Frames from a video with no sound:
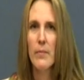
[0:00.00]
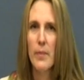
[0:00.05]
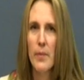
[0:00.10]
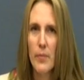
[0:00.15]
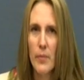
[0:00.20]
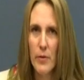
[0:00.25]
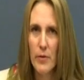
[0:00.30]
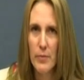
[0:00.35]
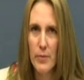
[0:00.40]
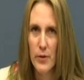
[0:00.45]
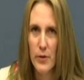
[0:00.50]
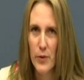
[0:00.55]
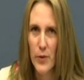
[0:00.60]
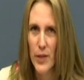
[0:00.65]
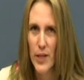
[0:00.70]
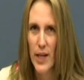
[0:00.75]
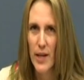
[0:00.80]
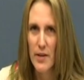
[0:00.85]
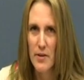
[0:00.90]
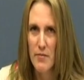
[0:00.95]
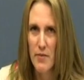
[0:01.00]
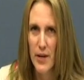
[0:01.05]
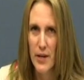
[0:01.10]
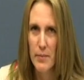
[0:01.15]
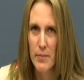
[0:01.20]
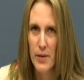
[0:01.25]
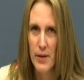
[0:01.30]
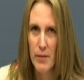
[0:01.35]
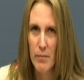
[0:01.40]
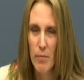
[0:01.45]
Remember, we've been doing that to
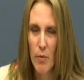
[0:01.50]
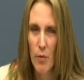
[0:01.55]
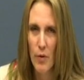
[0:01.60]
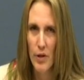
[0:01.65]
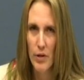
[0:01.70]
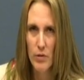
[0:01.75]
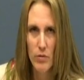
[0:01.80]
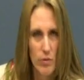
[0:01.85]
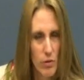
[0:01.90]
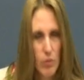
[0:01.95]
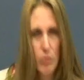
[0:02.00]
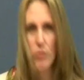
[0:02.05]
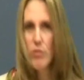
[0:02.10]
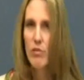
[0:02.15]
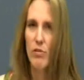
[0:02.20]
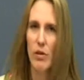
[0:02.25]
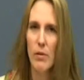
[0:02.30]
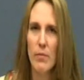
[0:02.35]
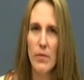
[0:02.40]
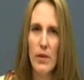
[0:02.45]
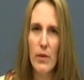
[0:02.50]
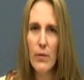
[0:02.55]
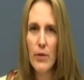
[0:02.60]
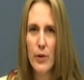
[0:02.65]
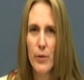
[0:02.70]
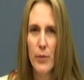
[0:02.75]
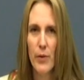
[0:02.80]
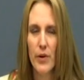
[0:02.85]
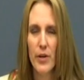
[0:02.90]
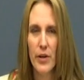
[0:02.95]
find main points. Do the same thing
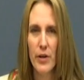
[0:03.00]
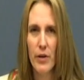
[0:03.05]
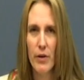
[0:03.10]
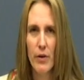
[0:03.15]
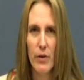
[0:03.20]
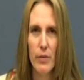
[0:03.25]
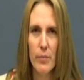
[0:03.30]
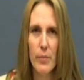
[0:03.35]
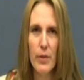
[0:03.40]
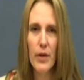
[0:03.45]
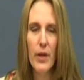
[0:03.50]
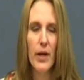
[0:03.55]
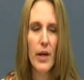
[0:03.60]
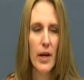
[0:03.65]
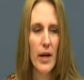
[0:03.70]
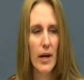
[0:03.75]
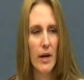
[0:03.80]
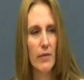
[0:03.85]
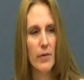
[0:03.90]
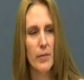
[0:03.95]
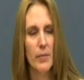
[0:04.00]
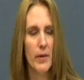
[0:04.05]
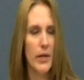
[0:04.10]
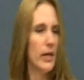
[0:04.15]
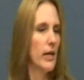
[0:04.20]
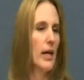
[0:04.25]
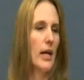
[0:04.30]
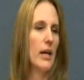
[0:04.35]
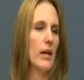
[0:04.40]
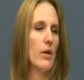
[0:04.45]
when you work in a group.
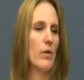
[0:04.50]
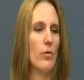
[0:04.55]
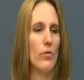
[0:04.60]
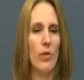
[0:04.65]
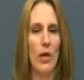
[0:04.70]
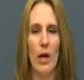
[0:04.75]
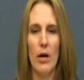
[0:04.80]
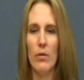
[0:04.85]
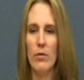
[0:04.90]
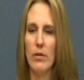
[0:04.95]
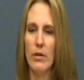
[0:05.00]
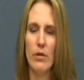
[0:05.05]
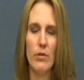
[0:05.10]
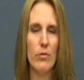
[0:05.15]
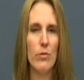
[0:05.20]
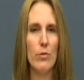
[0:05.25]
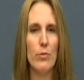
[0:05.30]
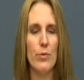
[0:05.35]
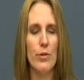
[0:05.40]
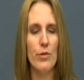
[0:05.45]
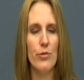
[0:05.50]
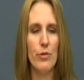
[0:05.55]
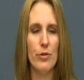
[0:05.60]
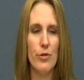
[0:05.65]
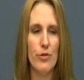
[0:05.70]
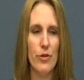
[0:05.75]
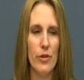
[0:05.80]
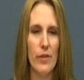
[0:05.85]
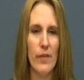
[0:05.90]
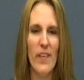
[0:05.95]
Everybody kind of goes out and does their
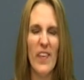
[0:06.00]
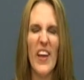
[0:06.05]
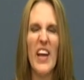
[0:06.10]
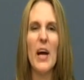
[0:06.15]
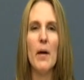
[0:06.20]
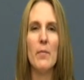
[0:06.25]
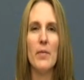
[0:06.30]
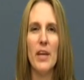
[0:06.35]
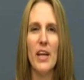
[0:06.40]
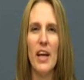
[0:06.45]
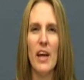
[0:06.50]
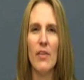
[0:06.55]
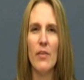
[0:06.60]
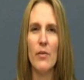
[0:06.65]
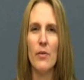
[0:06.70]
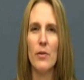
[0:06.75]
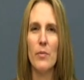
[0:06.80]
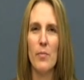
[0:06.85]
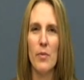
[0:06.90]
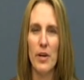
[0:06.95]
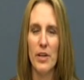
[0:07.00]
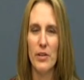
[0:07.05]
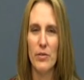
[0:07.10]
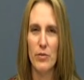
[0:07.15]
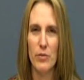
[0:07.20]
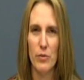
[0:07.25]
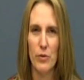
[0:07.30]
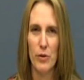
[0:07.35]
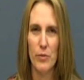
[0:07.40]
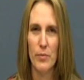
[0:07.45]
research, and then they come together and
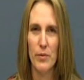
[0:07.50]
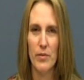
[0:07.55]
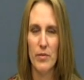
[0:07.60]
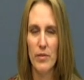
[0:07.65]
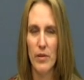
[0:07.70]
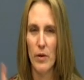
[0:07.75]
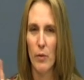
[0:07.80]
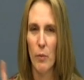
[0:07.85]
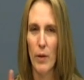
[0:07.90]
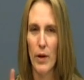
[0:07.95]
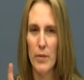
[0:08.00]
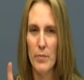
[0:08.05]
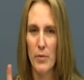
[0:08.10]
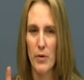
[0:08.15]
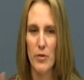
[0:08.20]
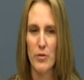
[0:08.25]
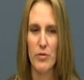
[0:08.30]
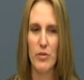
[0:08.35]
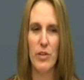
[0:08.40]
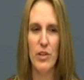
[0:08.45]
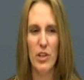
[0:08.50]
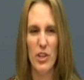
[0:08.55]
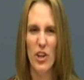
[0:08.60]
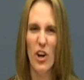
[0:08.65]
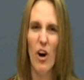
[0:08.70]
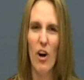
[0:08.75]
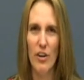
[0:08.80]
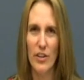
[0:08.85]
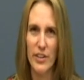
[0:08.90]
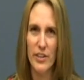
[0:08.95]
brainstorm. Instead of one person,
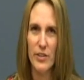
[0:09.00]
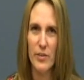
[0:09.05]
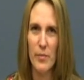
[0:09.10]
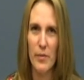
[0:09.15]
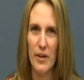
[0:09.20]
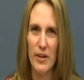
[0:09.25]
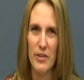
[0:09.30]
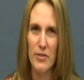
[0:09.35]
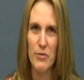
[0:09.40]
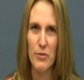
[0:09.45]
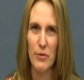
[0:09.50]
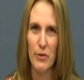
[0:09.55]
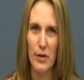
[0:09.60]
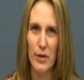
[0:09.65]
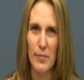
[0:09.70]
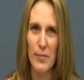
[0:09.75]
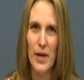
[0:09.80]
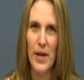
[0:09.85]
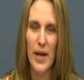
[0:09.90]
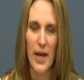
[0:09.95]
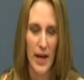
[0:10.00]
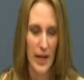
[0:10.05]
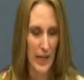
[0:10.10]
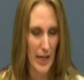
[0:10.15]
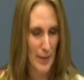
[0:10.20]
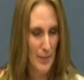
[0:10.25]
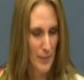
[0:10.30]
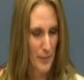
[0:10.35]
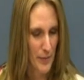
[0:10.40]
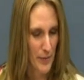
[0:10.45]
you all get to brainstorm
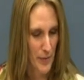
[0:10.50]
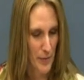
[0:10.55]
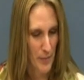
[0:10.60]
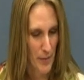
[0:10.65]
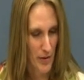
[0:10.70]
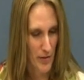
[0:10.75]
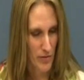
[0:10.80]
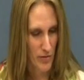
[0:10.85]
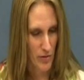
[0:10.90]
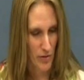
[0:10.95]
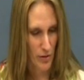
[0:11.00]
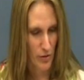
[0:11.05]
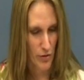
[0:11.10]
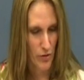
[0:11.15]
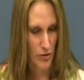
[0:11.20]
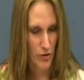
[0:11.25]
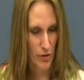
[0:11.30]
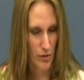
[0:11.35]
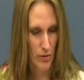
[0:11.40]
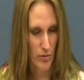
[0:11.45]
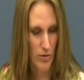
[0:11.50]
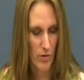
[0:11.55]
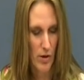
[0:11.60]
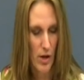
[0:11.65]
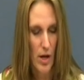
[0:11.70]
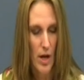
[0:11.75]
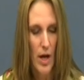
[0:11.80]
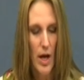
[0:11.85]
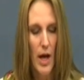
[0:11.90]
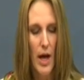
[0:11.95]
and come up with the best solutions.